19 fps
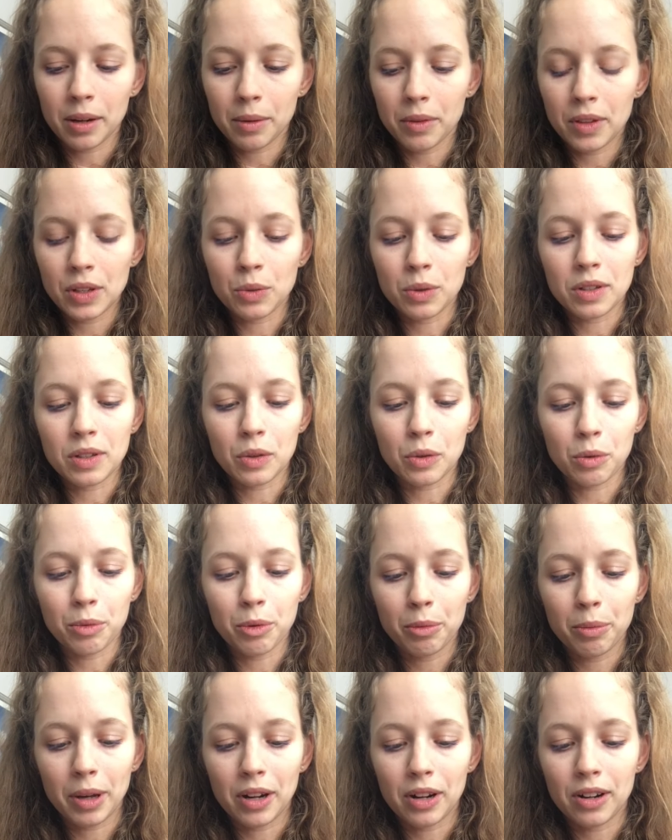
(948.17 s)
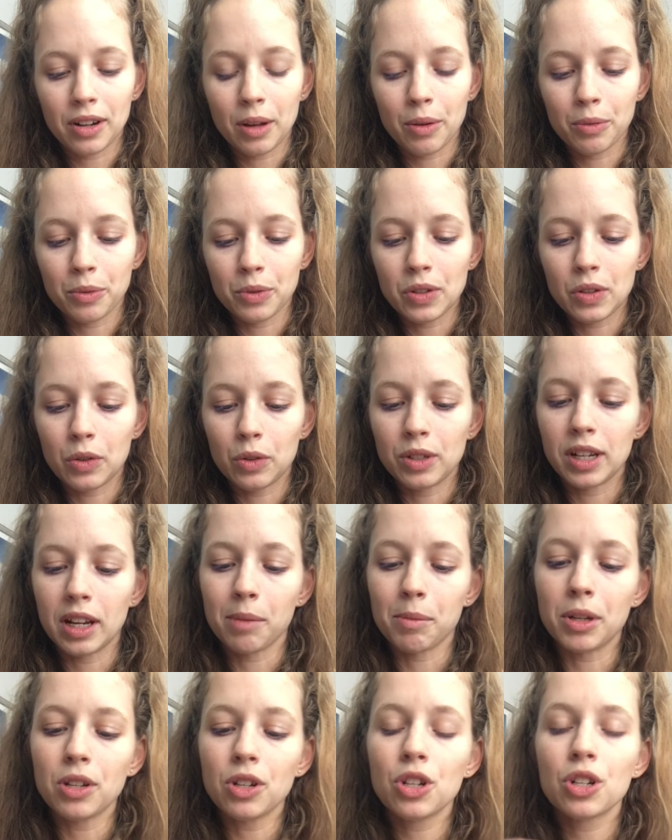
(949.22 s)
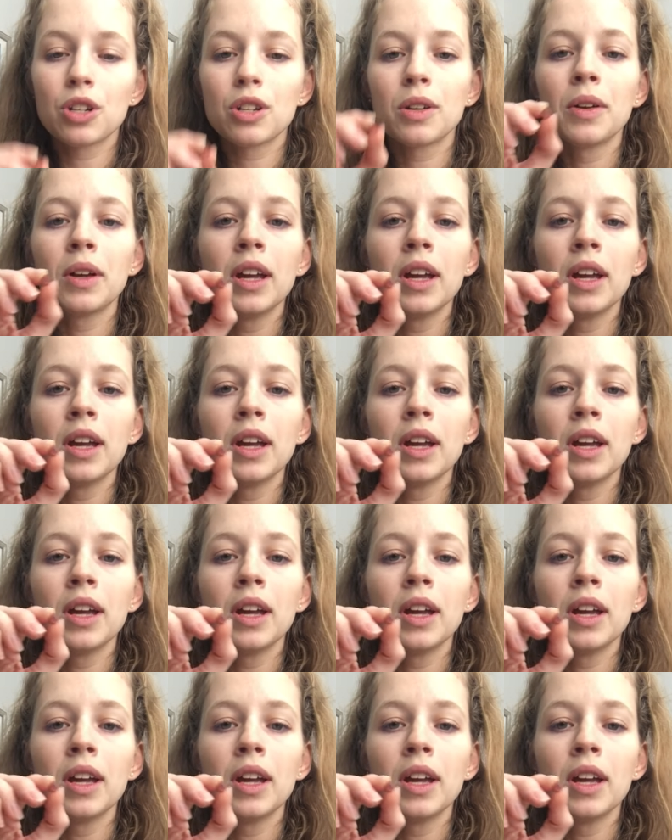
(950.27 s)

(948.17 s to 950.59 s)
This one's a little bit better. That one was a little damaged.